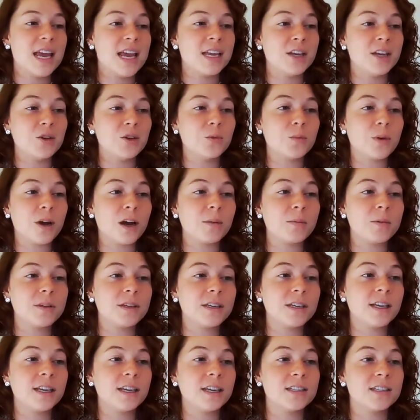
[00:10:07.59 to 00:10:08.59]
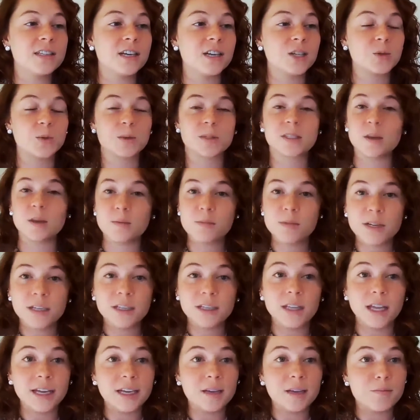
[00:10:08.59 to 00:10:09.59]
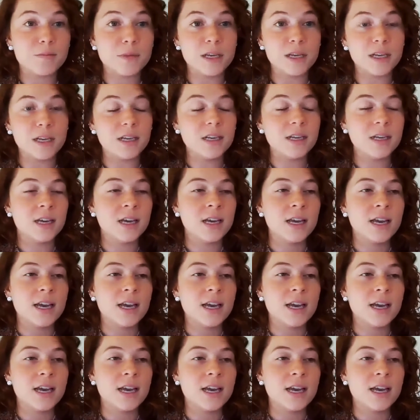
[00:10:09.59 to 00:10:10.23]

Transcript: and you'll probably get in touch with somebody like me,